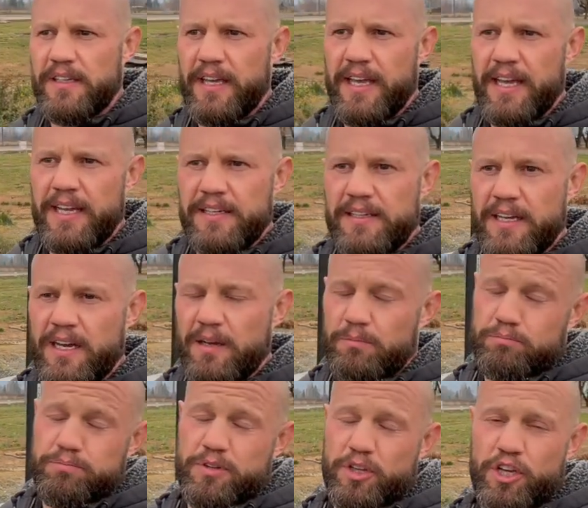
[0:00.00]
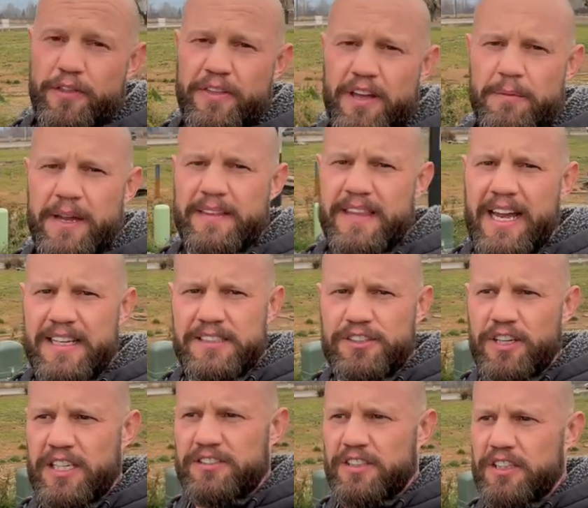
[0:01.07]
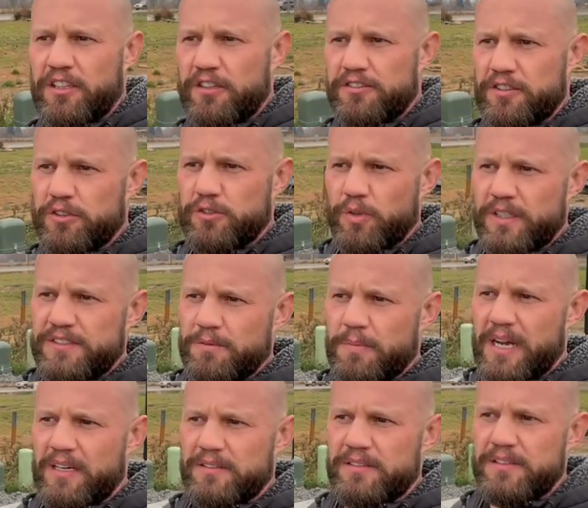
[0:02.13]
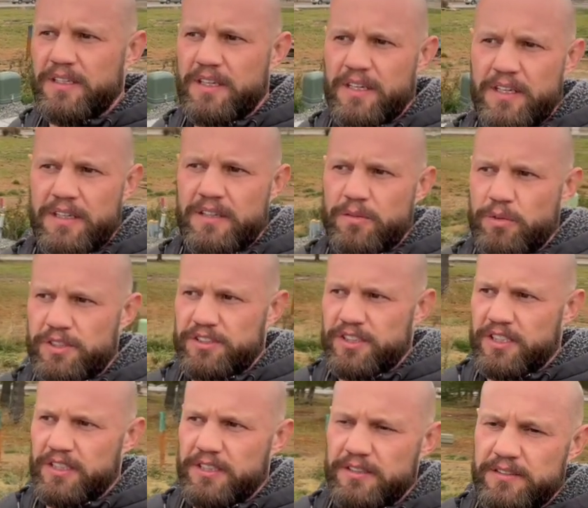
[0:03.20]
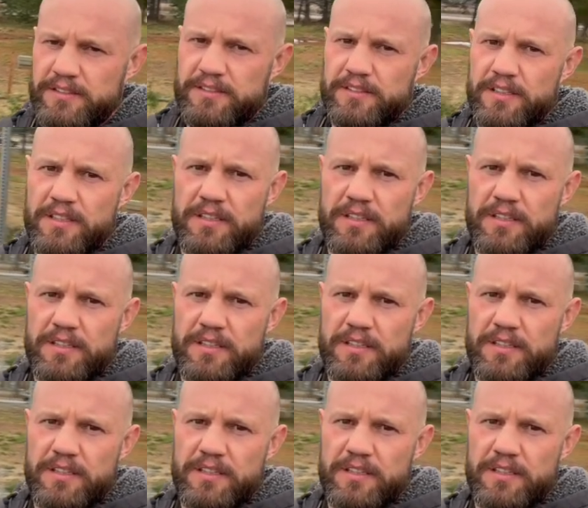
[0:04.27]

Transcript: and the good thing about that is you're actually closer to Schweitzer Mountain, which is